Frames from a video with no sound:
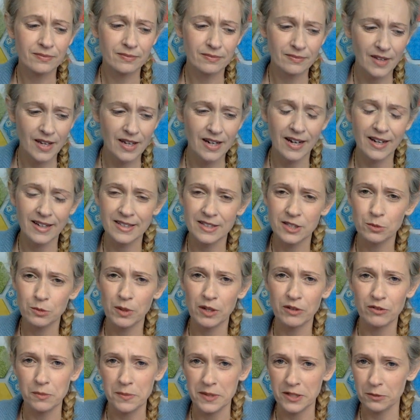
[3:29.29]
and I can speak
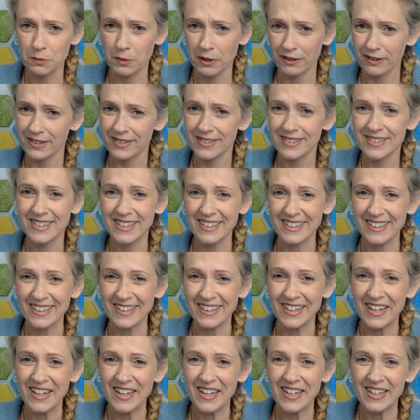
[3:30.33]
from experience here,
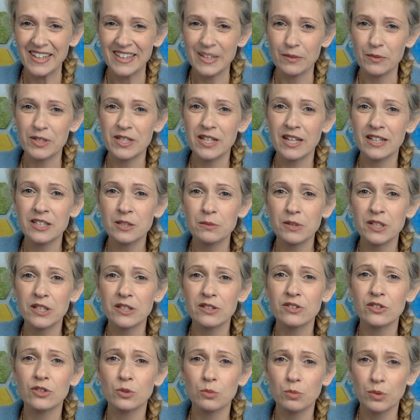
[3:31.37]
that we tend to be
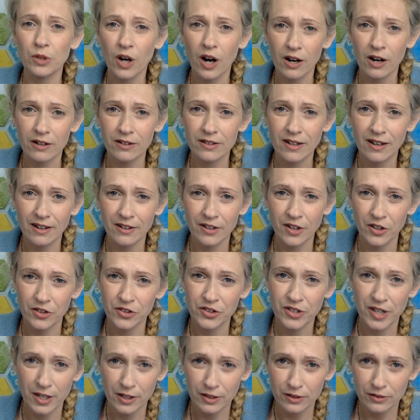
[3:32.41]
super hard on
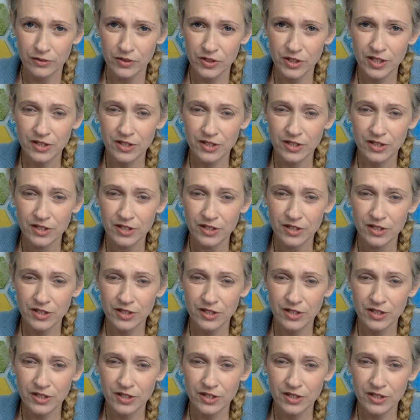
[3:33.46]
ourselves.